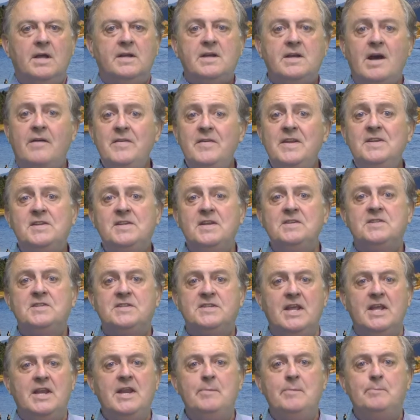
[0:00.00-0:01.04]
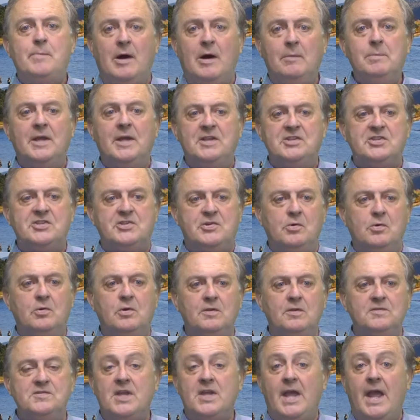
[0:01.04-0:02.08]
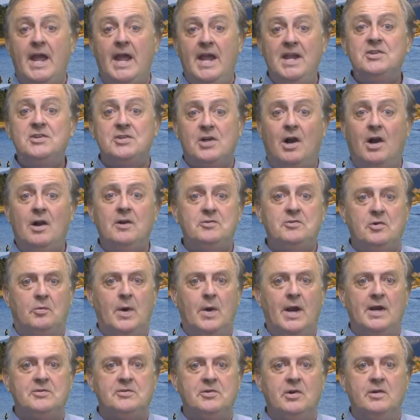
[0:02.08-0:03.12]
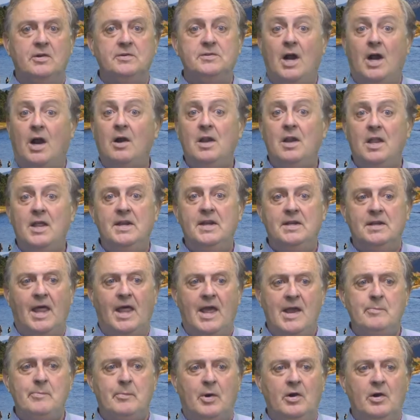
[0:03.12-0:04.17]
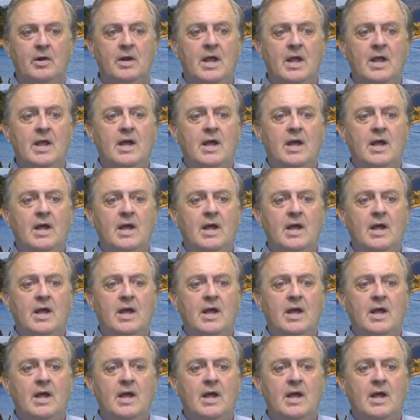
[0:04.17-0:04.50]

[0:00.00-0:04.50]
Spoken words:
Covington City Public Schools HR Director Darlene Lambert